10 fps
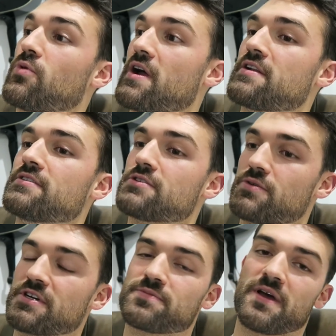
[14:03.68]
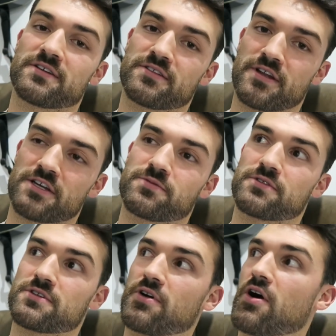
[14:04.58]
when to expect the next
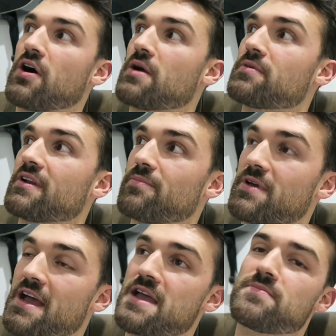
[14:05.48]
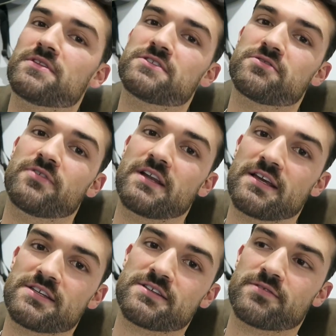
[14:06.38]
one. So I'm going to be aiming to
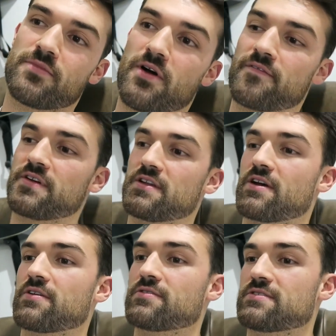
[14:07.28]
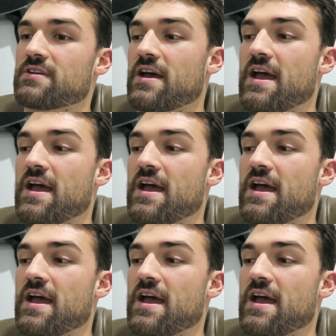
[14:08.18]
release my videos